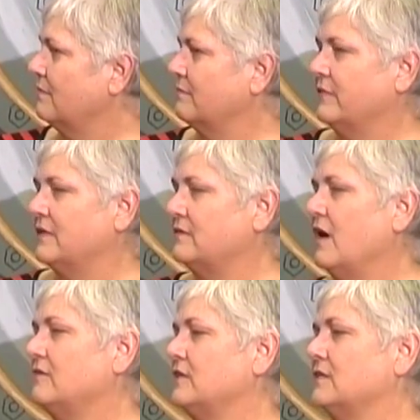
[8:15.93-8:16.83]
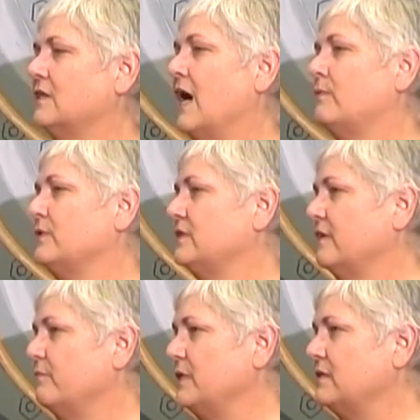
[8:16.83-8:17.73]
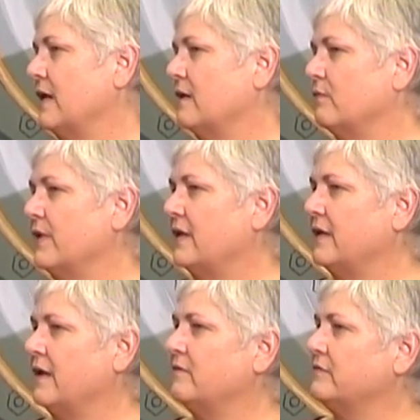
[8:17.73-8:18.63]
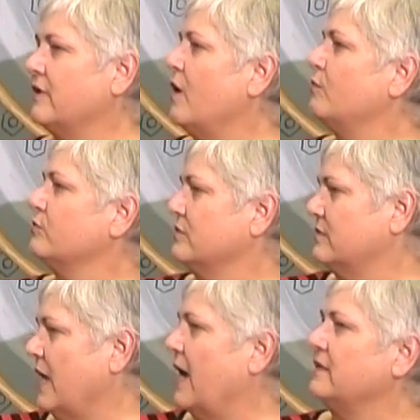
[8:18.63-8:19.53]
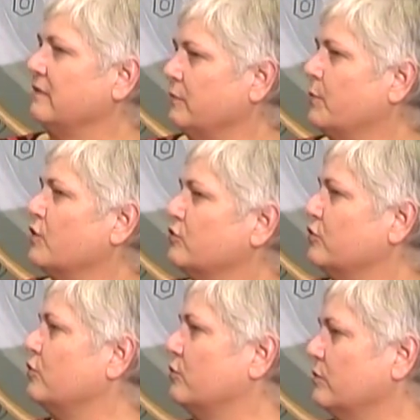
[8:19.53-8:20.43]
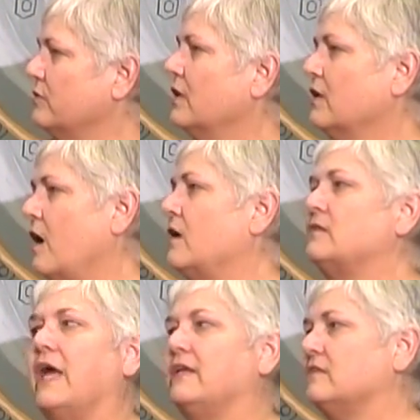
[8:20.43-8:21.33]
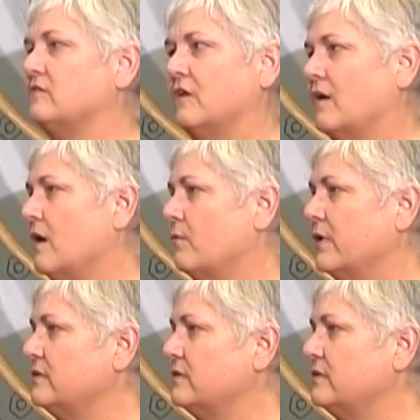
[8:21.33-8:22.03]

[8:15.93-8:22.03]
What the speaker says: it's not just libraries that have missed out on that now. It's the whole society. The personal contact is not always